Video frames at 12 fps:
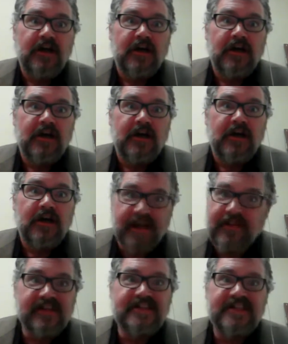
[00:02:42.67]
money
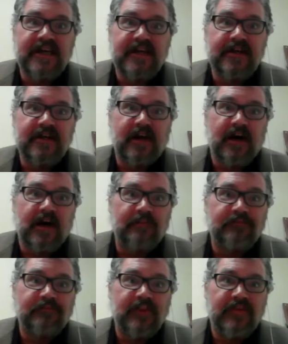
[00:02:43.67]
that's in
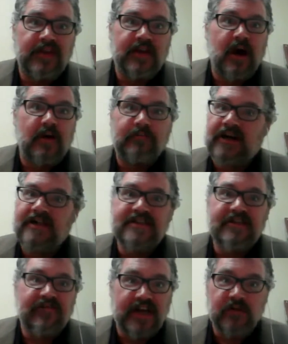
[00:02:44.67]
the
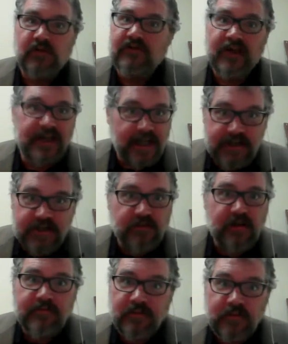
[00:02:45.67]
comprehensive annual financial
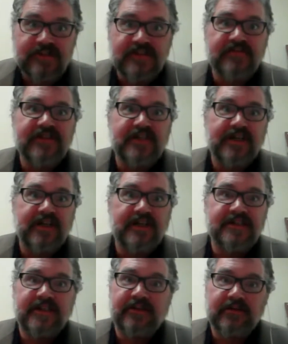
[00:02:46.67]
reports of
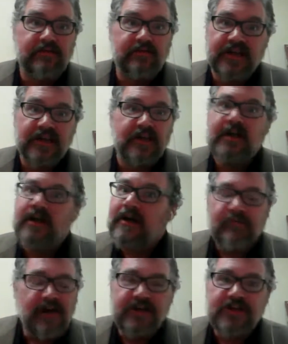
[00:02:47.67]
cities, it could be
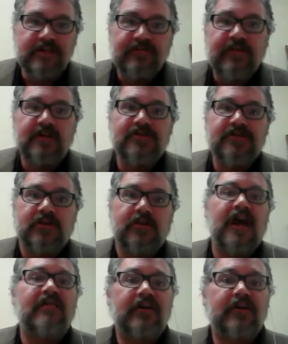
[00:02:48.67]
pension funds or
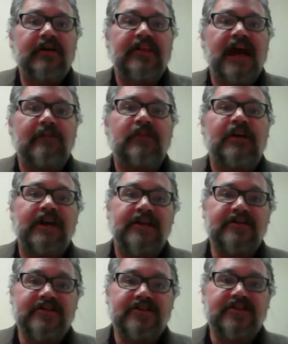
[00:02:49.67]
whatever, but that money
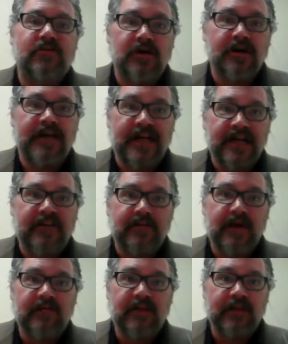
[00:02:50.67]
is stored in the
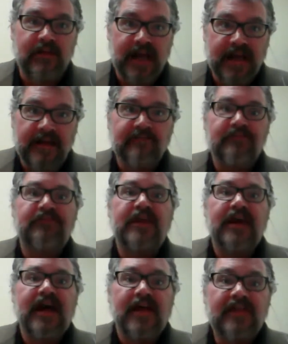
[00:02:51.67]
public bank.
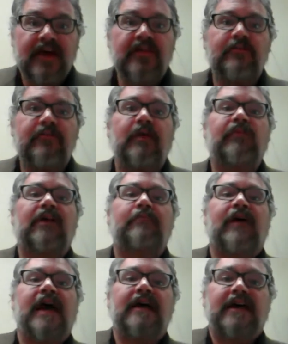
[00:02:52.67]
And then the public
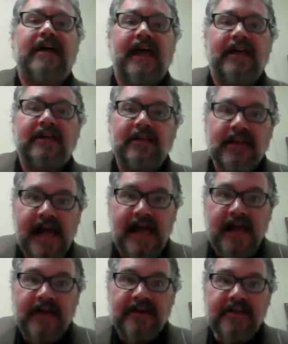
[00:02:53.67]
bank can
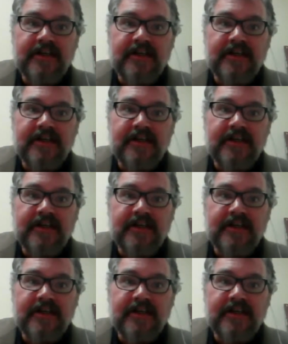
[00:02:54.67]
lend